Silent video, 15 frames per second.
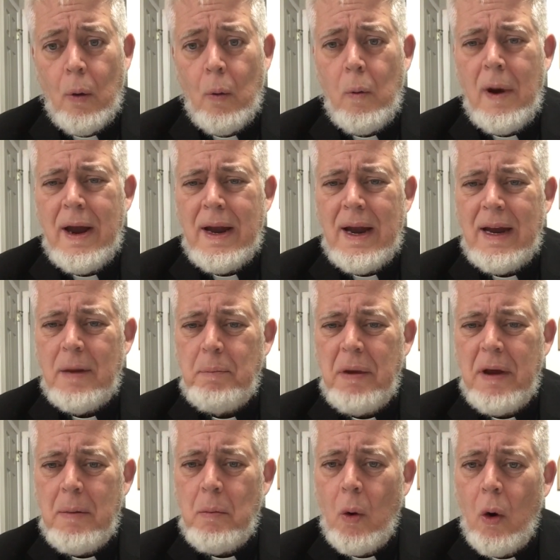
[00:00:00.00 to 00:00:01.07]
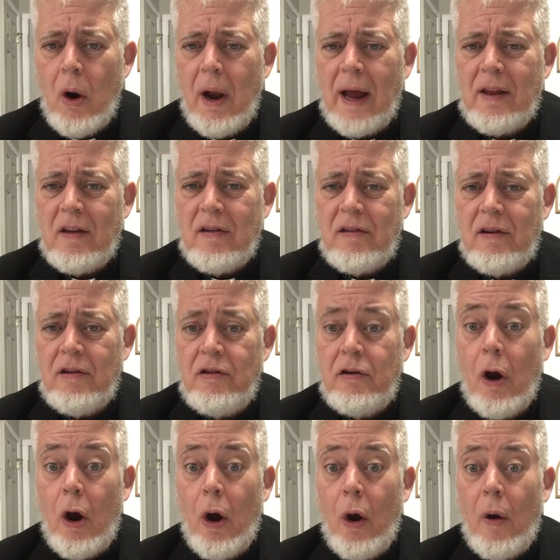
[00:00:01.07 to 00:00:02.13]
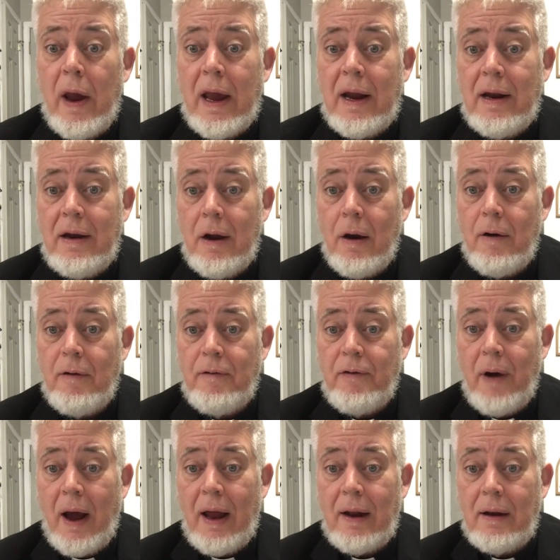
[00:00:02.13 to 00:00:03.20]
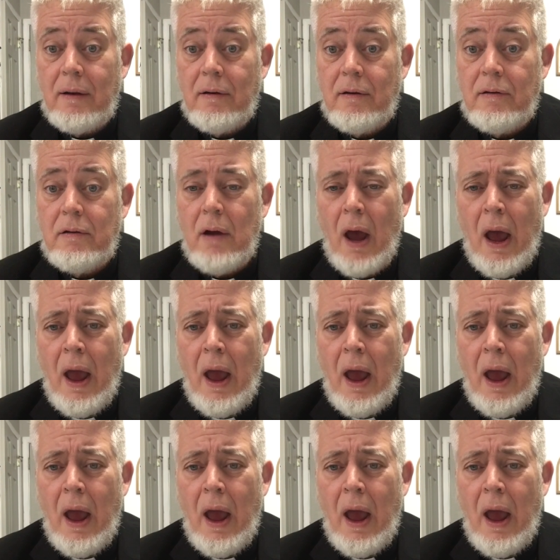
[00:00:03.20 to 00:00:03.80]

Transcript: We need to be more like the centurion, dear friends,